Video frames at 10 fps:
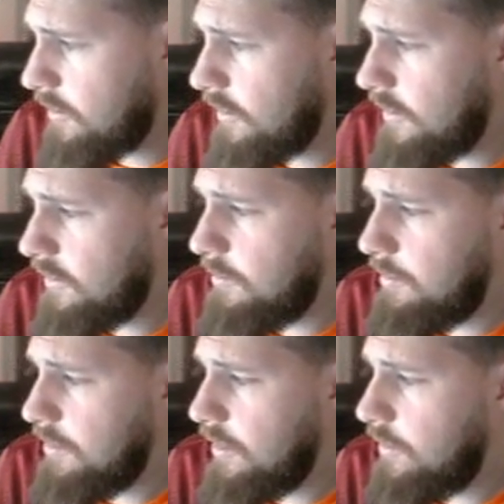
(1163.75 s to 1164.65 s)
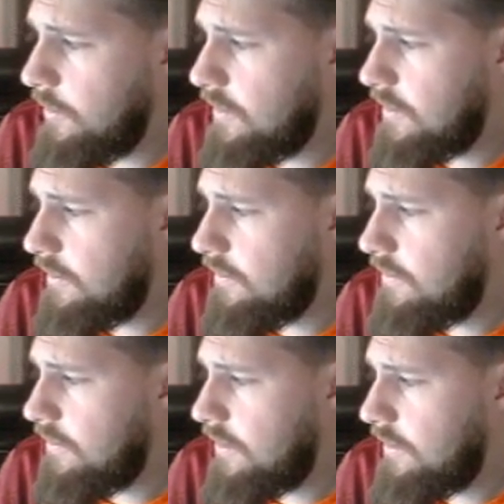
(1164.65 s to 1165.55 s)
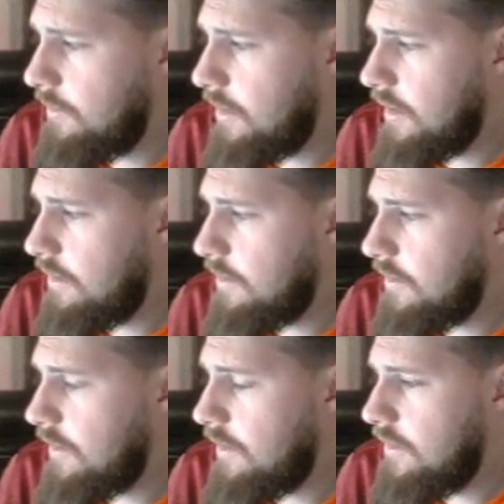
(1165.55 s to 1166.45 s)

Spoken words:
gonna list them up below and see if we can get them to sell.